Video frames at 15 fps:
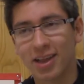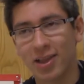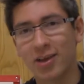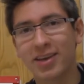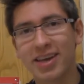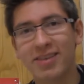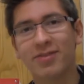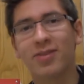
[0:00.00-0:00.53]

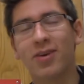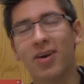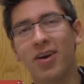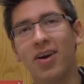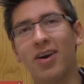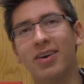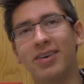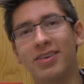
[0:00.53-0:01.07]
looking
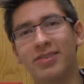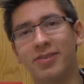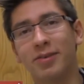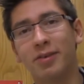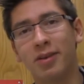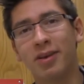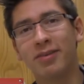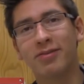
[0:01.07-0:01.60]
for our
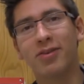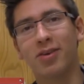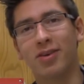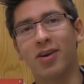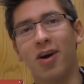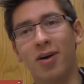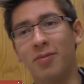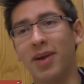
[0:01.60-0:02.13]
for, looking for
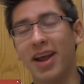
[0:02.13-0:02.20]
a car,